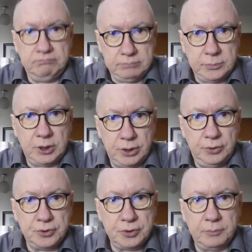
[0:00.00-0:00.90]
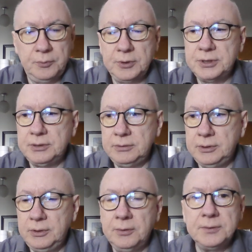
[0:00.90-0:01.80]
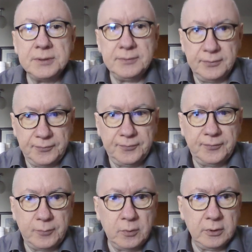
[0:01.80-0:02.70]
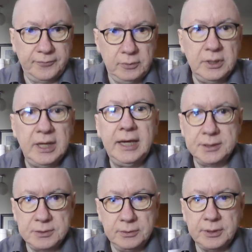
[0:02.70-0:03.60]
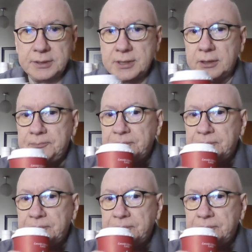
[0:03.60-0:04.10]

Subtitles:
canoe trip, which goes for a few days. Hold on a second.